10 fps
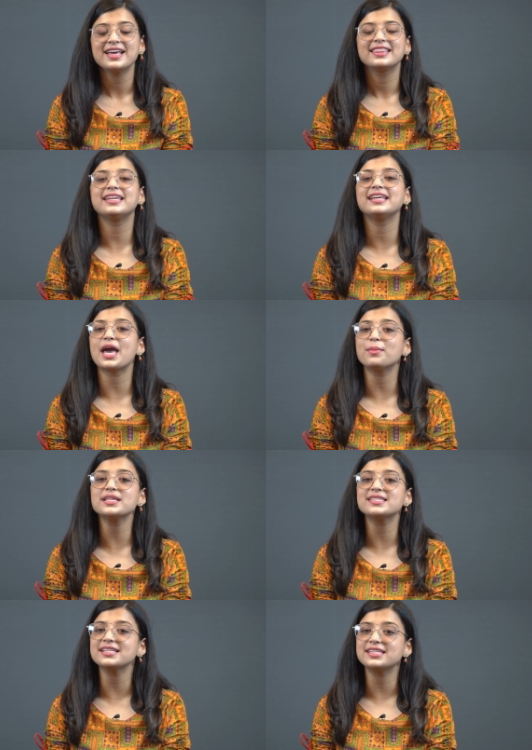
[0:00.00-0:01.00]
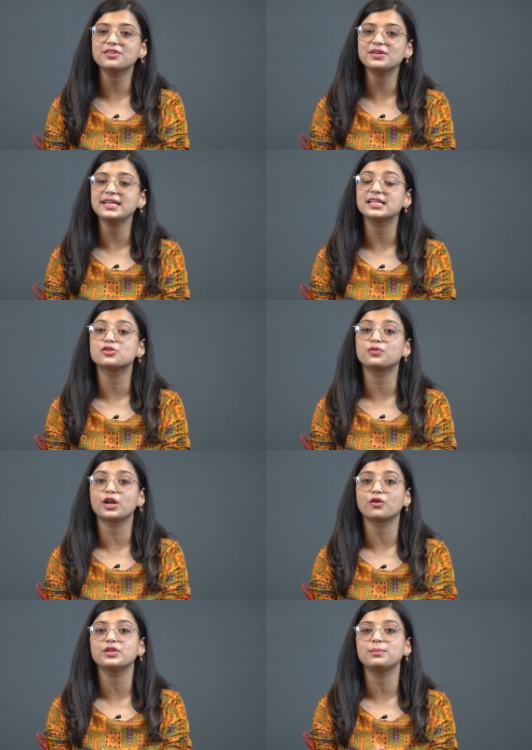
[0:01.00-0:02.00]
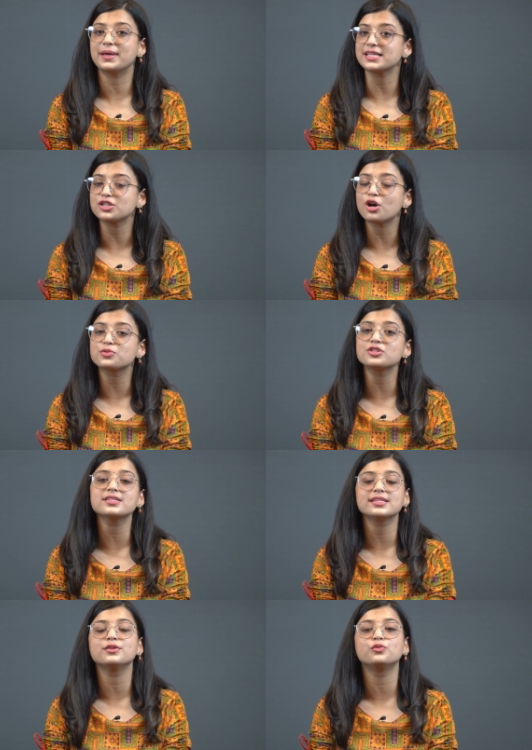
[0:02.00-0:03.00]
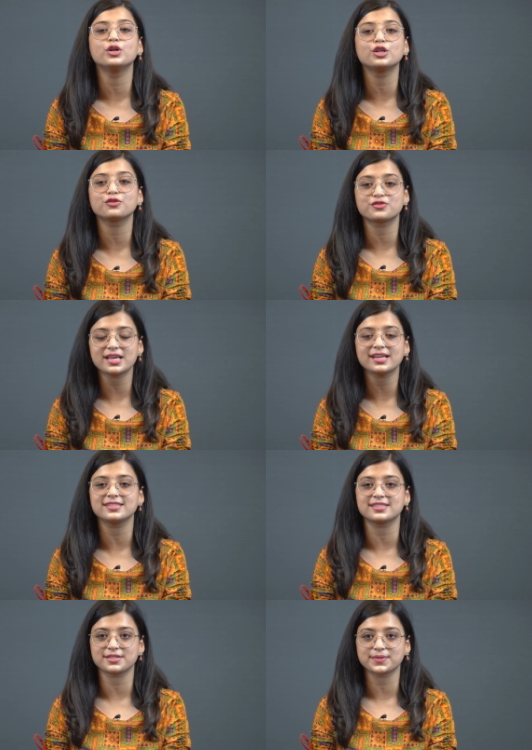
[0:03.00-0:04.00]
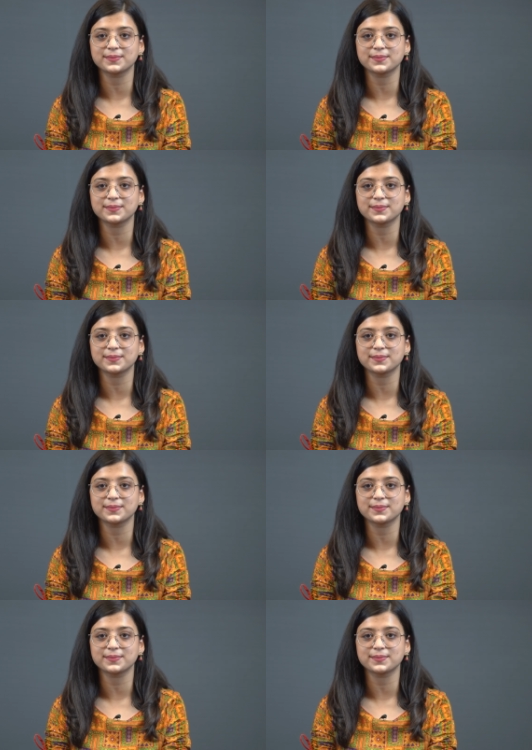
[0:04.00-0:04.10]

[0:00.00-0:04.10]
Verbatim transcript: then a MSc degree is one of the best options in the world of science.